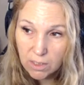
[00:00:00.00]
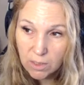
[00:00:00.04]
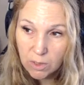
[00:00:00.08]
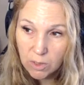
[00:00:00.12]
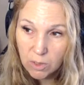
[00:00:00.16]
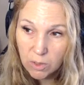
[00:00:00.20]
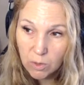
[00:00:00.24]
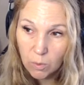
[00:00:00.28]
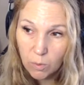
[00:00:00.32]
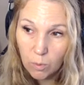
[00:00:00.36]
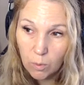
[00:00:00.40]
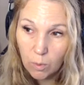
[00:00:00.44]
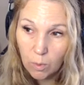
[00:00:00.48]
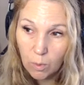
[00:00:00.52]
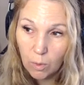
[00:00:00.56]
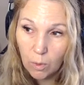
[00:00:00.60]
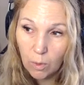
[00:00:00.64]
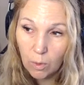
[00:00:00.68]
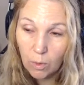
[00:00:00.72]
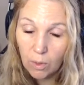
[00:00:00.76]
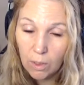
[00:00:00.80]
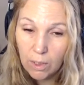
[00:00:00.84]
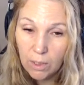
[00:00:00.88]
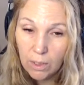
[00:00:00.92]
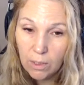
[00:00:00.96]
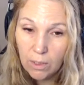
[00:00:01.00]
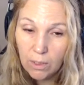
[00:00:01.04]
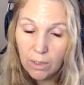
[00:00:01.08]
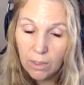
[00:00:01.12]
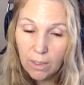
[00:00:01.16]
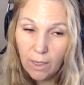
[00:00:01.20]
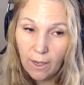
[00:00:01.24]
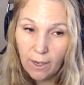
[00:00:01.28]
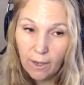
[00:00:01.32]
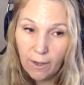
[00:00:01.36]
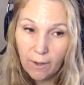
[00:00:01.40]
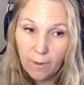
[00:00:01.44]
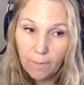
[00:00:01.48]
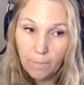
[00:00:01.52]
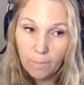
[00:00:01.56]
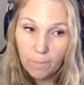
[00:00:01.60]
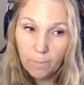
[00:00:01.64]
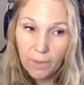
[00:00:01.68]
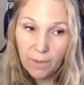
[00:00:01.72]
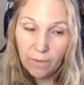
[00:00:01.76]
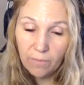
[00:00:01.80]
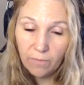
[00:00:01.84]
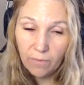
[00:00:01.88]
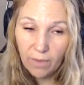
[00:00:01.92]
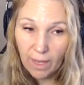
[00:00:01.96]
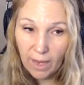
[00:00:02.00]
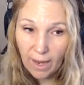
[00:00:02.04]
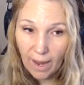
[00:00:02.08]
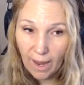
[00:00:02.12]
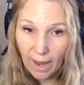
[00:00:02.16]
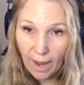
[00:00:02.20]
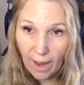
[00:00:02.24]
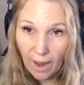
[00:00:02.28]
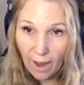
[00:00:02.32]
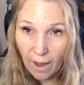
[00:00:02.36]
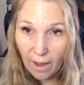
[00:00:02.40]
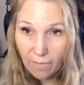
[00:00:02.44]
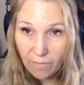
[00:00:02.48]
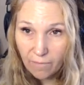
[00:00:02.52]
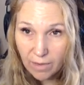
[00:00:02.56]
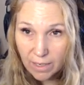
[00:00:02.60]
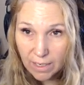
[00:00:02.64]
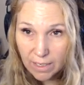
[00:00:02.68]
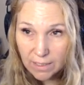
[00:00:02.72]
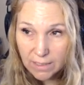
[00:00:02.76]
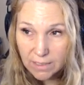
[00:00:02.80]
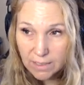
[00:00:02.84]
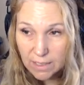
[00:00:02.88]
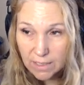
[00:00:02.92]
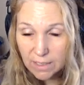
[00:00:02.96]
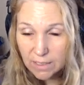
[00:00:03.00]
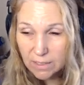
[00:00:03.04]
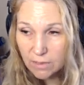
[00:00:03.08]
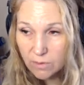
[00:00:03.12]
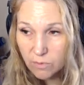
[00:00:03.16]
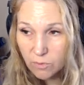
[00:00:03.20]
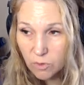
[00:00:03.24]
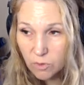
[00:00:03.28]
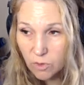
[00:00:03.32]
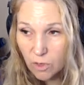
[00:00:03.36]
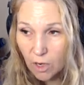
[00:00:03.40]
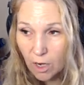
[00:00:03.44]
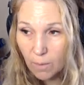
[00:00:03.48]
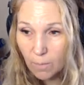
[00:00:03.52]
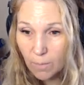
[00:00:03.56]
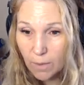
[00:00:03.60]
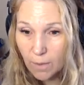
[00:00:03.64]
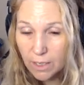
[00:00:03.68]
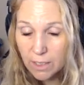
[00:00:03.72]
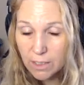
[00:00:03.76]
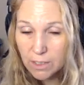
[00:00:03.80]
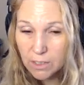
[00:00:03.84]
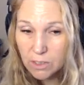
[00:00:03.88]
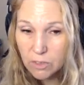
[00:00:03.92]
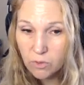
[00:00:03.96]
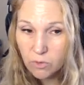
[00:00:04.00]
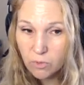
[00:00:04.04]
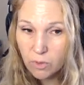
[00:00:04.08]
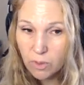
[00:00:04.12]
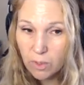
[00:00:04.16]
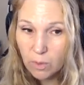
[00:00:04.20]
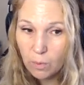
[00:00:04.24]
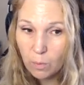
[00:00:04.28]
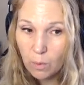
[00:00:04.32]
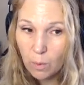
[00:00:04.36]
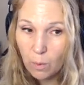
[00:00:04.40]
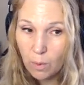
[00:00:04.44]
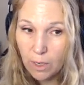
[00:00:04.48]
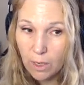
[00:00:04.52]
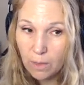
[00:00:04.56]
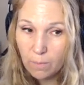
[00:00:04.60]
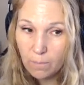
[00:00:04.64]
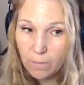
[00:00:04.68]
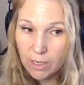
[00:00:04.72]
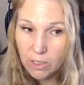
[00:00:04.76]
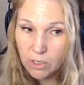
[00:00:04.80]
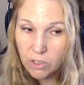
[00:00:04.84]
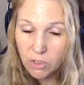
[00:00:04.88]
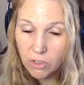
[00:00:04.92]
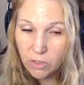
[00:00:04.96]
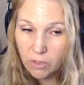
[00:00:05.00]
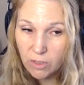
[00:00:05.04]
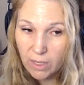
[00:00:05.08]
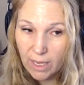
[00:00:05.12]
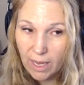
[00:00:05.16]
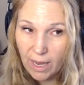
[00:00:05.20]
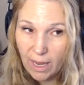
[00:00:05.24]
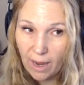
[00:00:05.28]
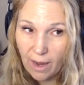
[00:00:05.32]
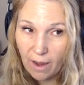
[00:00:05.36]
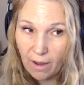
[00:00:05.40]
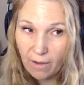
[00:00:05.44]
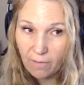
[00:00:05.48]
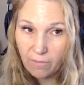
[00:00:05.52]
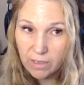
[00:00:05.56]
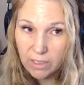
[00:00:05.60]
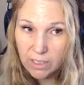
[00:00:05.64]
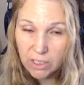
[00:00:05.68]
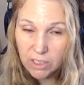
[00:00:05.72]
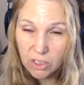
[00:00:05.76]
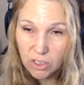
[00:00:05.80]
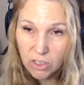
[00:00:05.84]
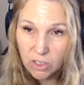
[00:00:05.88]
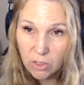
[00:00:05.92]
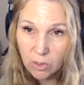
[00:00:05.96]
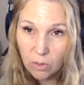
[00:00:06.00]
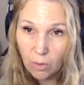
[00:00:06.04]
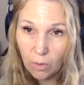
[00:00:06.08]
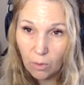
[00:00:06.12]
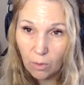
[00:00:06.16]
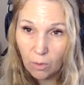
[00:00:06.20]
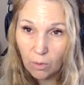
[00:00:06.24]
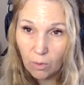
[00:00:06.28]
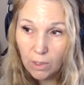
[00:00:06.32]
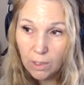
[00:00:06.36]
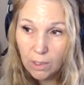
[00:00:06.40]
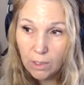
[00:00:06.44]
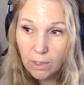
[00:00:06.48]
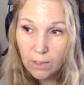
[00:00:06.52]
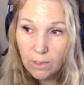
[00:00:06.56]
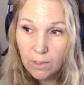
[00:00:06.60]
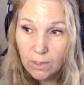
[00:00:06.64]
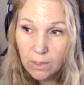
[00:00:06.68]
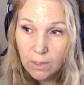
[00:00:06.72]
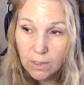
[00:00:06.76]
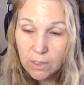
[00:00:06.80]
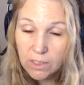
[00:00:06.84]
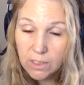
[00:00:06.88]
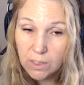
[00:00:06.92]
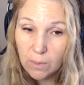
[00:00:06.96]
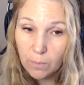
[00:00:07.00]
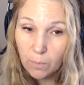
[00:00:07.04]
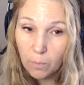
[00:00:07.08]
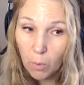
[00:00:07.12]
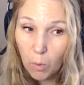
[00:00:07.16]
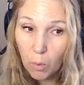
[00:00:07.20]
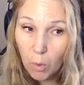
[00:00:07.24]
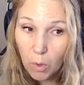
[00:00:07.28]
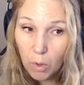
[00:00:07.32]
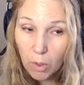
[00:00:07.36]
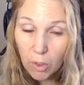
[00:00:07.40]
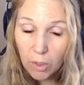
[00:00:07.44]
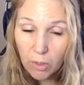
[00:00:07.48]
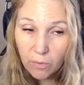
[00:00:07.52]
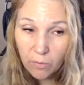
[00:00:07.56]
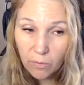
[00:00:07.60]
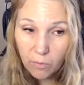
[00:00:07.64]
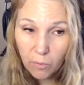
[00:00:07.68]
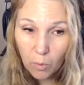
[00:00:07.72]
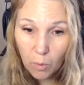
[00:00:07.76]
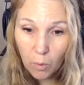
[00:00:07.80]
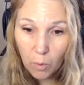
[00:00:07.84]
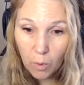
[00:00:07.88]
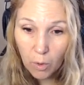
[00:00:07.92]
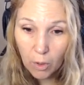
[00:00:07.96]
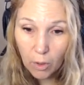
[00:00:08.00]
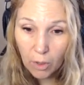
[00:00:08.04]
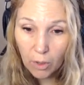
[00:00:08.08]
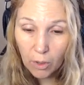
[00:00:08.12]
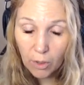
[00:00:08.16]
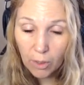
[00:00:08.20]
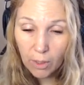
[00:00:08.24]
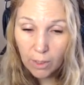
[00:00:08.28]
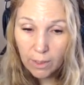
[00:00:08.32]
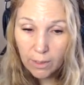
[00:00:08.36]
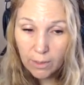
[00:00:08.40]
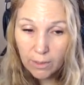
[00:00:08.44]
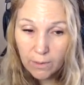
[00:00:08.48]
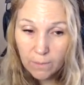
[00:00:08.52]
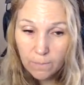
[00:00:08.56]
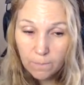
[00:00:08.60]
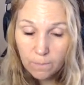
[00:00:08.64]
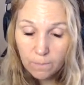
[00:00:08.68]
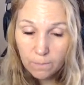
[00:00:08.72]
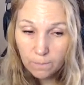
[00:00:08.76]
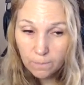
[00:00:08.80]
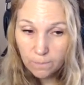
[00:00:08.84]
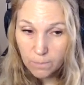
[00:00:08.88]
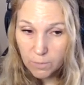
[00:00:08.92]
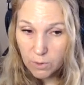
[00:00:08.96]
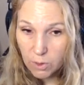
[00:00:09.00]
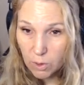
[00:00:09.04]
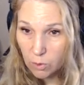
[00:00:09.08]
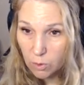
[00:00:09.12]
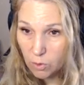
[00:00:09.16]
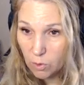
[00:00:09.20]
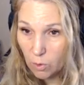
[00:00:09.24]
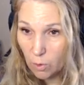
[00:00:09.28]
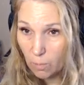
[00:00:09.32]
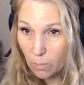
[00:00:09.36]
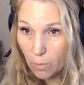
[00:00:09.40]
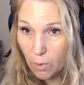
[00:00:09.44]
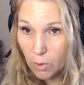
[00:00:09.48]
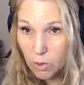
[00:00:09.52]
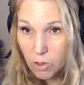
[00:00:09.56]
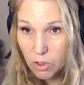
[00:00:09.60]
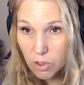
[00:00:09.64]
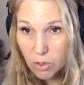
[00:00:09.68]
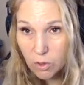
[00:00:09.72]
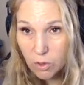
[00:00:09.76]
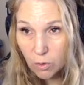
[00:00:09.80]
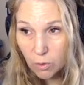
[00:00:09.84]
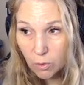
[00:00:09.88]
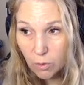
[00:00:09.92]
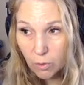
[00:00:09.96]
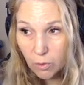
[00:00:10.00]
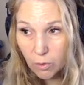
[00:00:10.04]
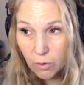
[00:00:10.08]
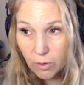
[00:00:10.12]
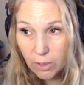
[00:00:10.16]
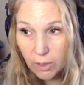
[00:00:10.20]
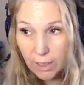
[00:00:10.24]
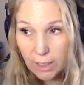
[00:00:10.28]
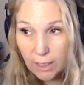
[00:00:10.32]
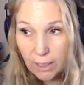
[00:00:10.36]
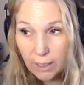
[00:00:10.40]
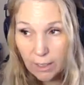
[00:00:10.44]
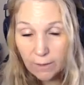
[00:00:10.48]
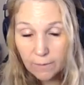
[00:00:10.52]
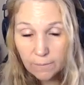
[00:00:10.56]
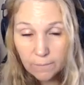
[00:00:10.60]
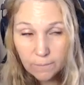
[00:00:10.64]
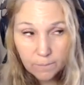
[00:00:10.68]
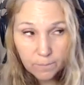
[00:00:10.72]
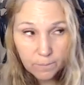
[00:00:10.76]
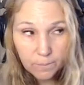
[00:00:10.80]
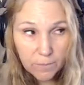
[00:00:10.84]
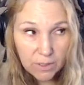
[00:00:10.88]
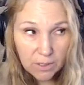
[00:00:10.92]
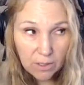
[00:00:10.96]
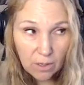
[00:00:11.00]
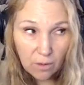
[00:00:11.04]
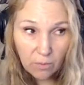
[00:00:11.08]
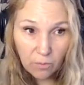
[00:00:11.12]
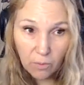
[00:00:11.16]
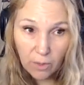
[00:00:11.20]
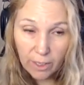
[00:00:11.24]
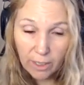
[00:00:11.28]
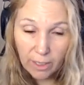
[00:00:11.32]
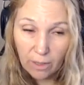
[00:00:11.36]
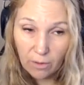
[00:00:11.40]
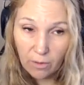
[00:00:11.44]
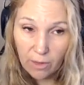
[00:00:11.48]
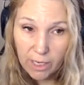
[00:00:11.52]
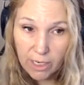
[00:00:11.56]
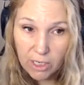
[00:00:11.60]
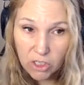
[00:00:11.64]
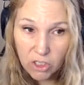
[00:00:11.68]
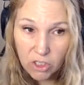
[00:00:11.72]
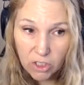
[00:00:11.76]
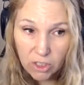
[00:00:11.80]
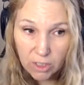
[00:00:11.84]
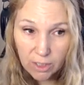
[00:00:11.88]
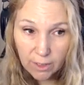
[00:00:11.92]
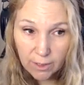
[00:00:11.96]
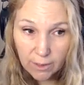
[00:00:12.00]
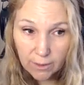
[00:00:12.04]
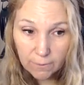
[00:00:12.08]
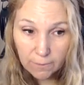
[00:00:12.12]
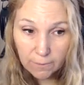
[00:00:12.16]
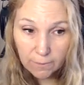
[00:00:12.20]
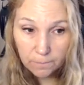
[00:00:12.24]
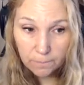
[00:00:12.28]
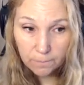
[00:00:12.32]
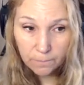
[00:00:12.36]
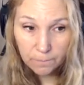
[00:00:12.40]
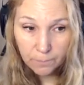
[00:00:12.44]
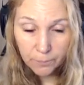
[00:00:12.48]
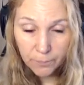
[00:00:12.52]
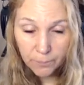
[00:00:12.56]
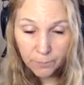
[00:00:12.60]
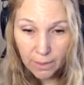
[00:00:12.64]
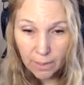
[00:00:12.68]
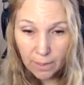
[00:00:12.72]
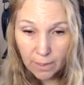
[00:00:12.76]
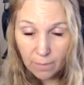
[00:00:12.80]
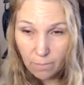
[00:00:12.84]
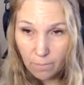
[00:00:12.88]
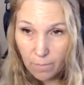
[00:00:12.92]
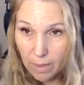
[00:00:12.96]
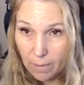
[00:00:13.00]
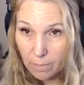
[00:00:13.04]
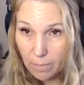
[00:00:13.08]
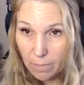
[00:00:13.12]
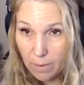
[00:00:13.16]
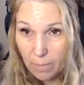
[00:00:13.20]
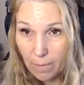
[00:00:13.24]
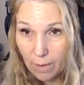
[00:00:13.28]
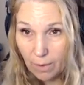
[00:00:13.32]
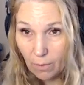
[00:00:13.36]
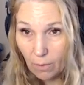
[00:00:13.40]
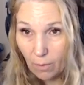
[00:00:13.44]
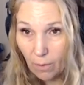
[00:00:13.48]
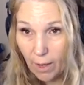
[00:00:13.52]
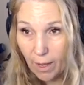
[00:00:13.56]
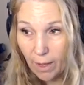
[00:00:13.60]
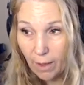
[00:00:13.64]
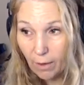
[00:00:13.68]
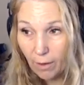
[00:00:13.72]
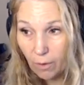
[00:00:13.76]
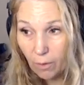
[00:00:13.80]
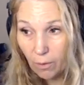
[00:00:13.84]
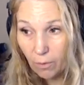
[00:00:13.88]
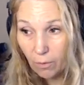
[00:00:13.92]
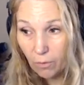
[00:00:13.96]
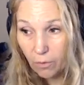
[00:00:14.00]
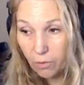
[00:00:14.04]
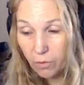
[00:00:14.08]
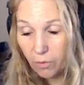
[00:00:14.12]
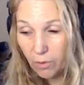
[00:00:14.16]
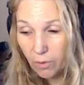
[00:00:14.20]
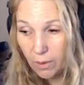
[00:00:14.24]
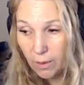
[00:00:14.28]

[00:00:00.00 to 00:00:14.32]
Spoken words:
in school. If they have an extensive trauma history, we want to make sure they have additional support for social emotional learning, self-regulation, maybe mental health,